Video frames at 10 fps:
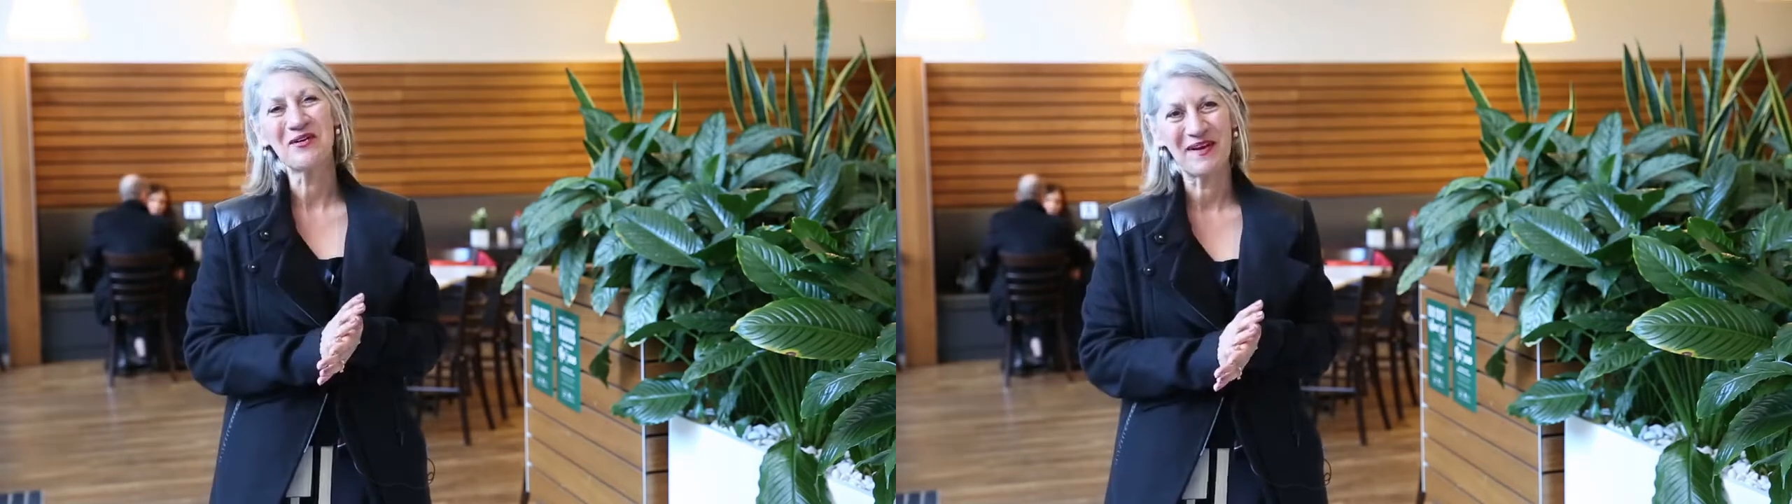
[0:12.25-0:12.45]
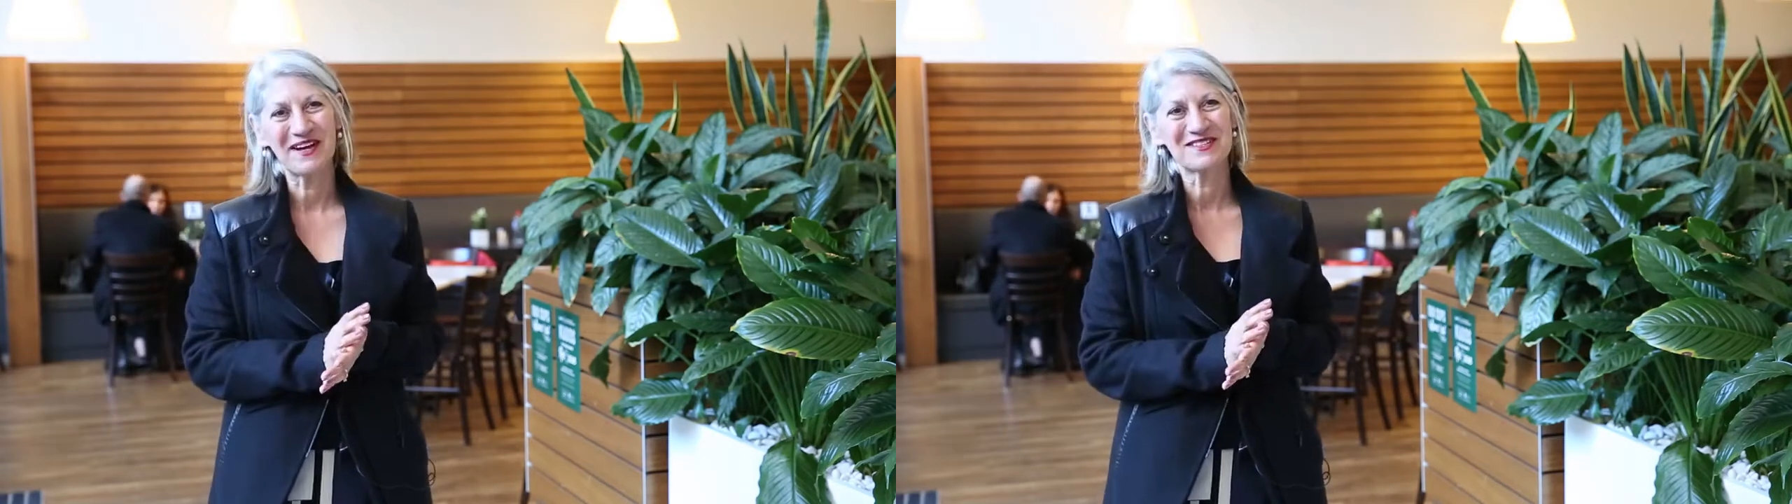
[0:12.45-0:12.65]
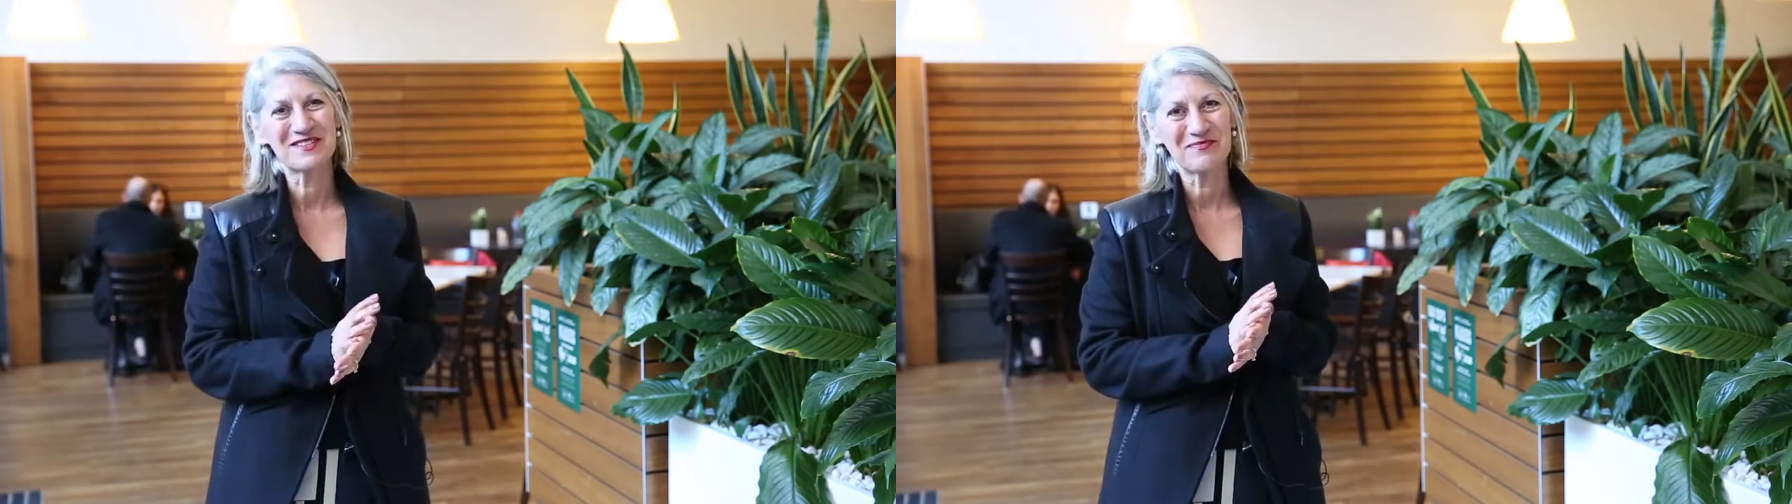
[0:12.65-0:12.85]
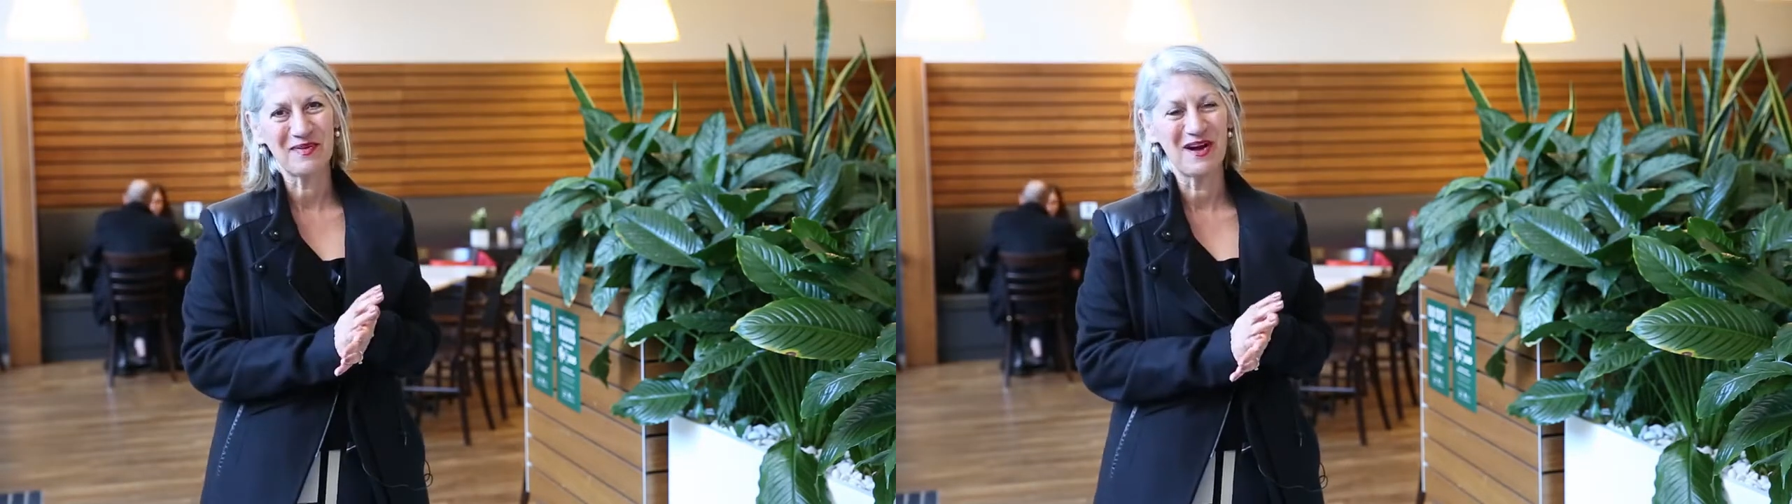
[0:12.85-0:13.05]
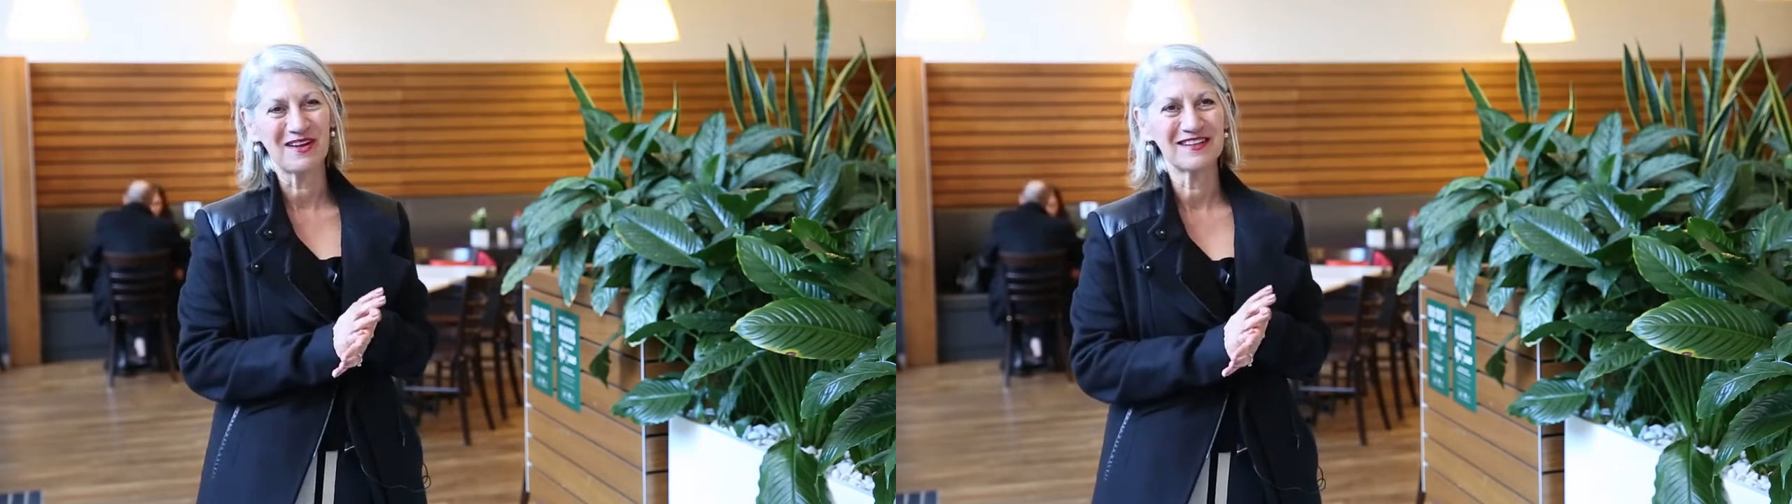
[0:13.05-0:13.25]
about to
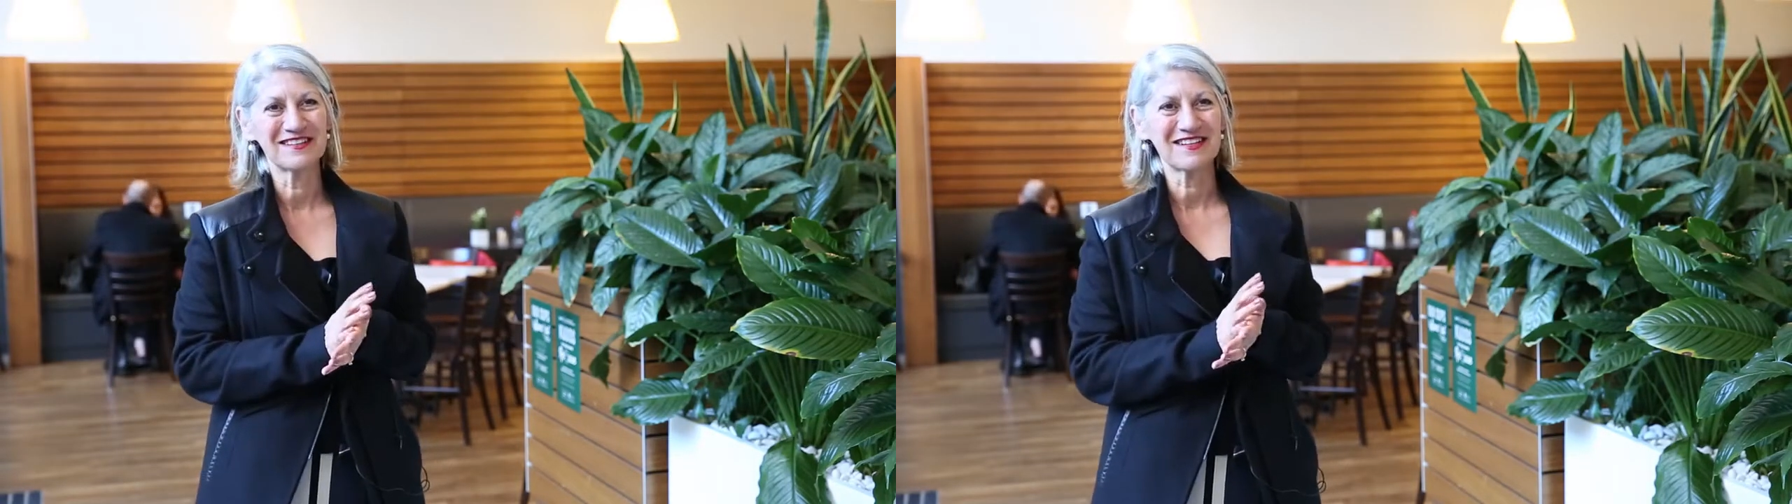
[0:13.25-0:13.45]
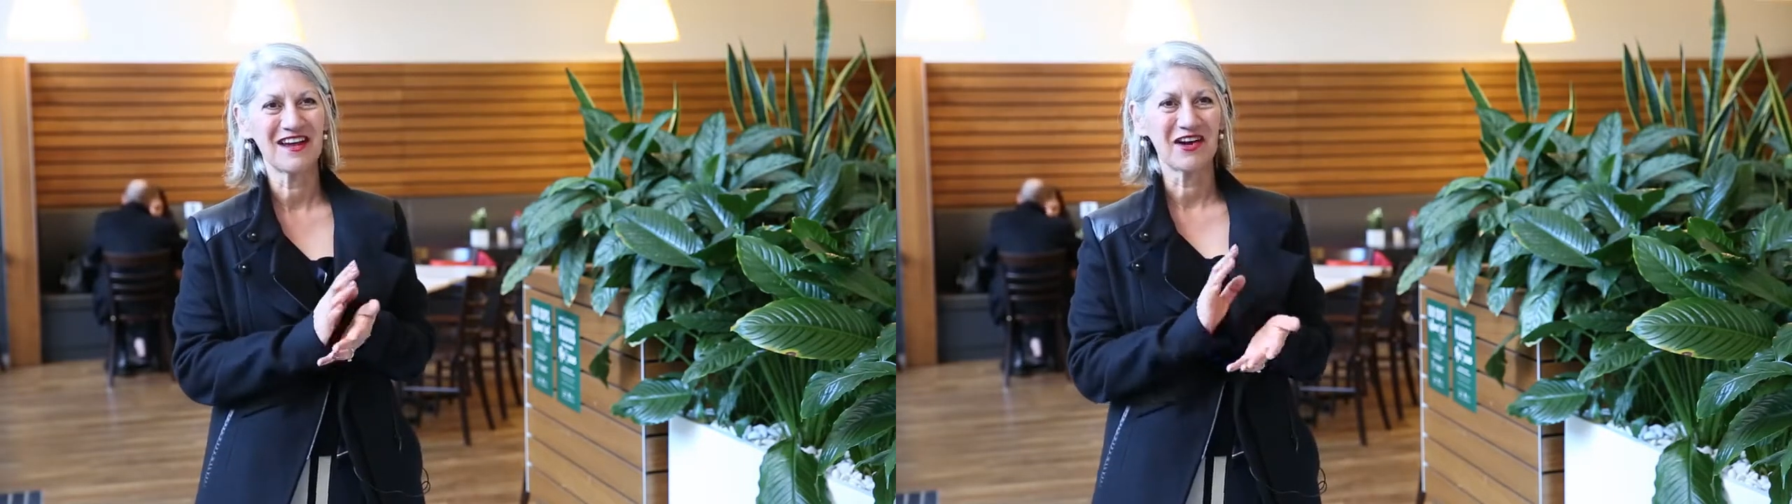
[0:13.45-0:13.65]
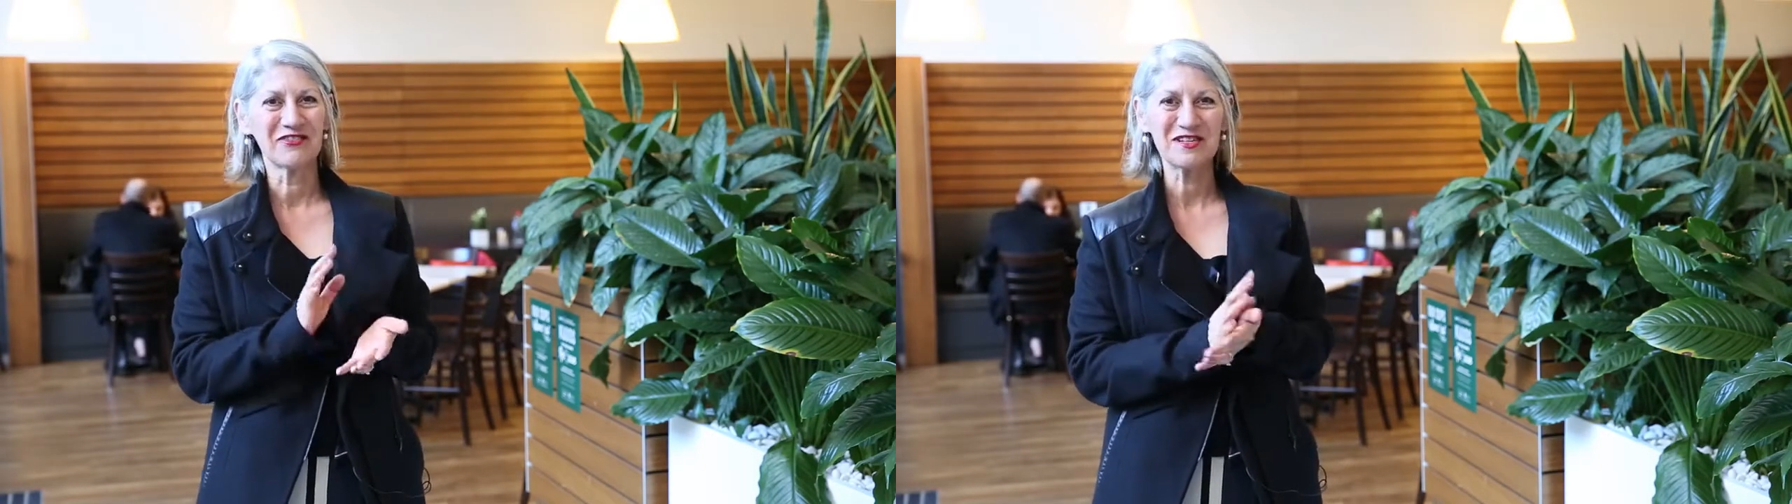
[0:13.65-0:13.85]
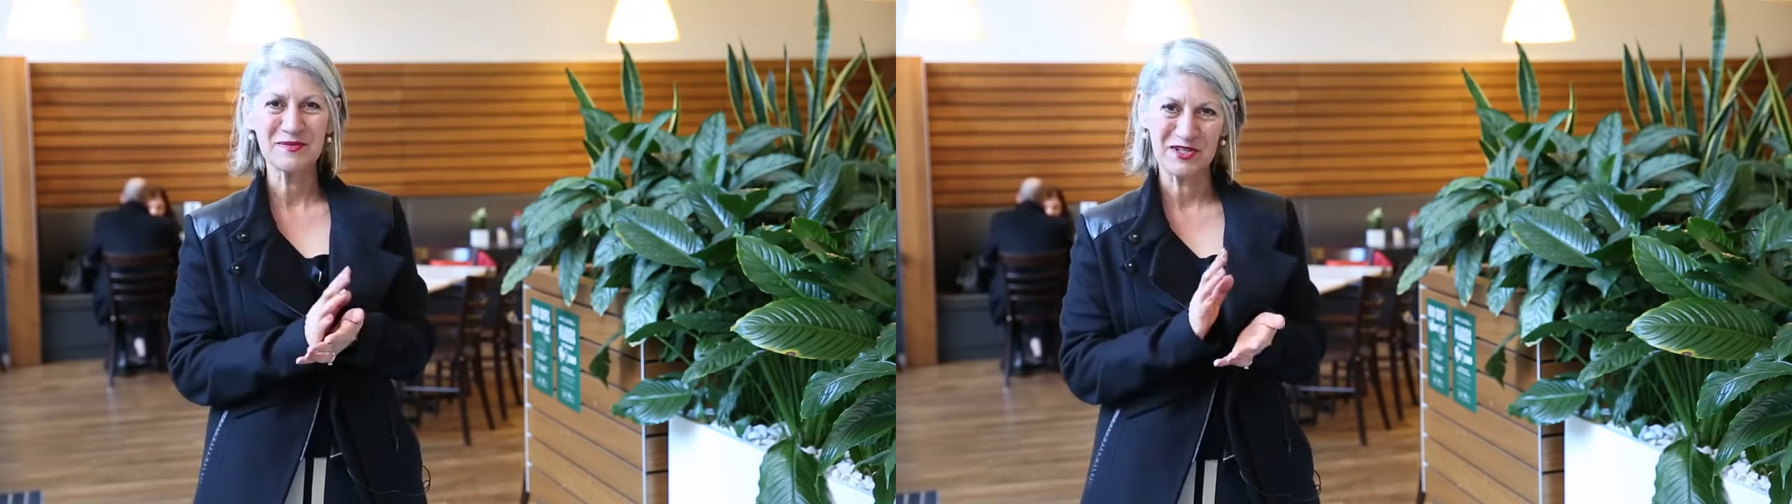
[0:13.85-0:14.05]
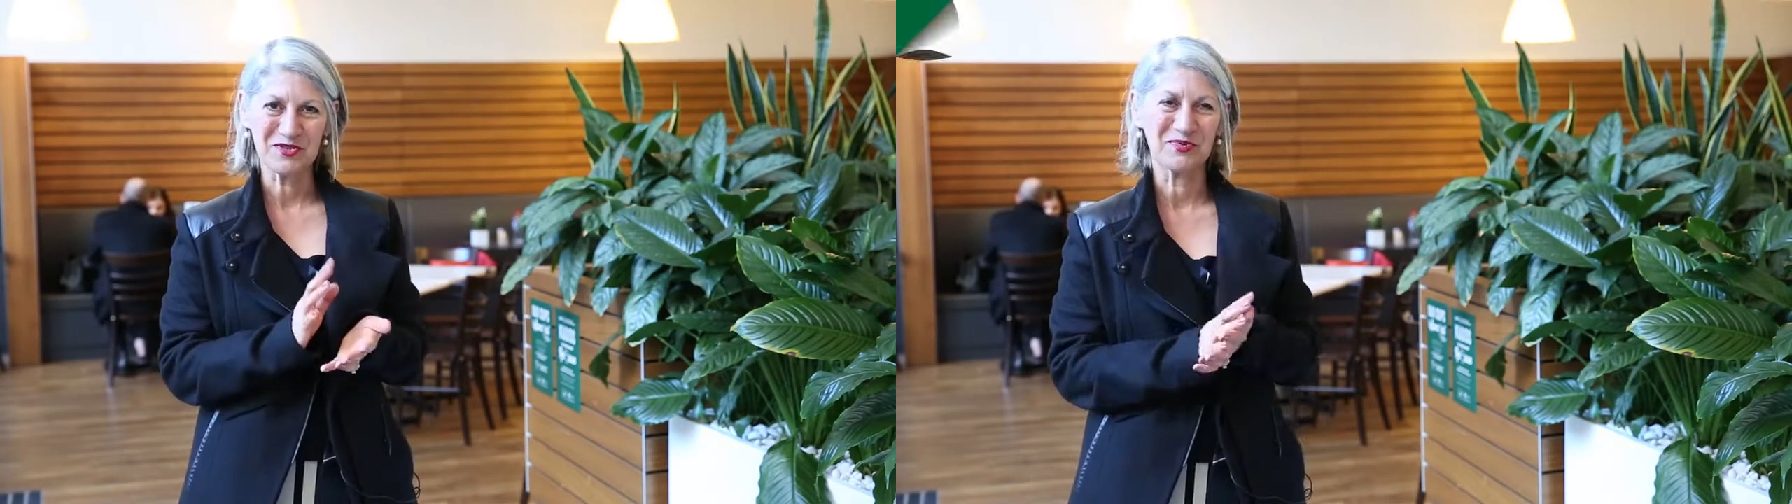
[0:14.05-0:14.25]
pilot a very
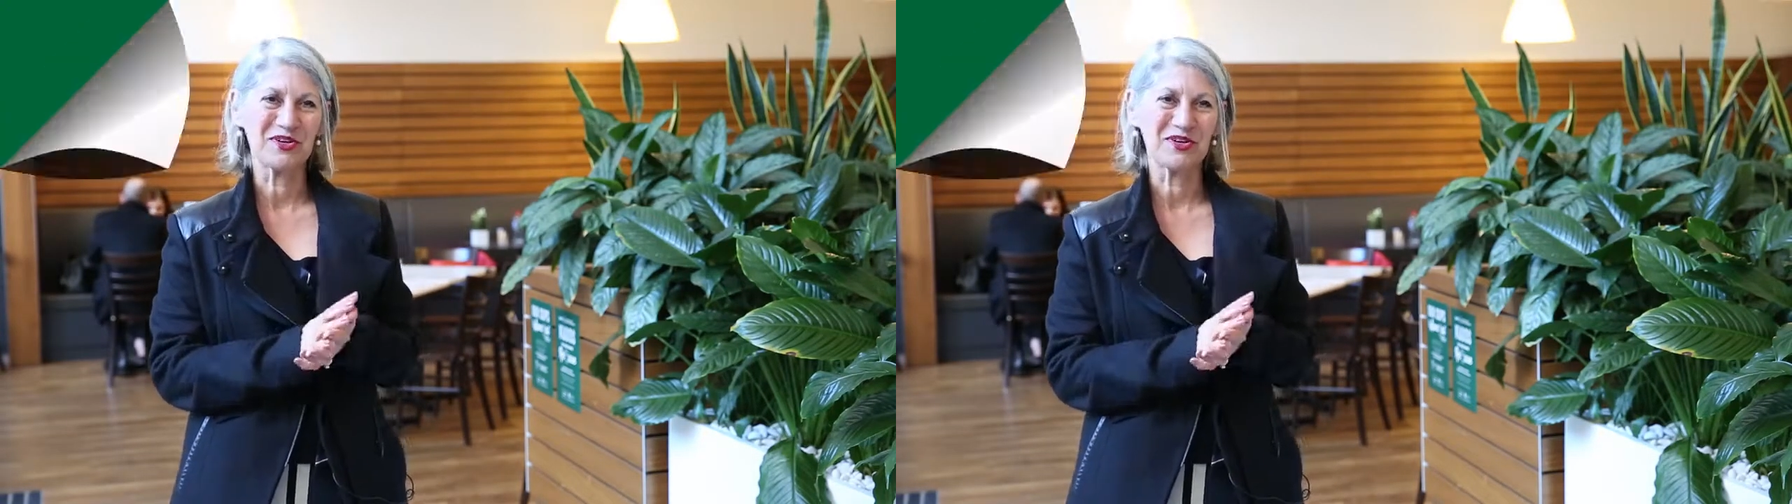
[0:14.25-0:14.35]
special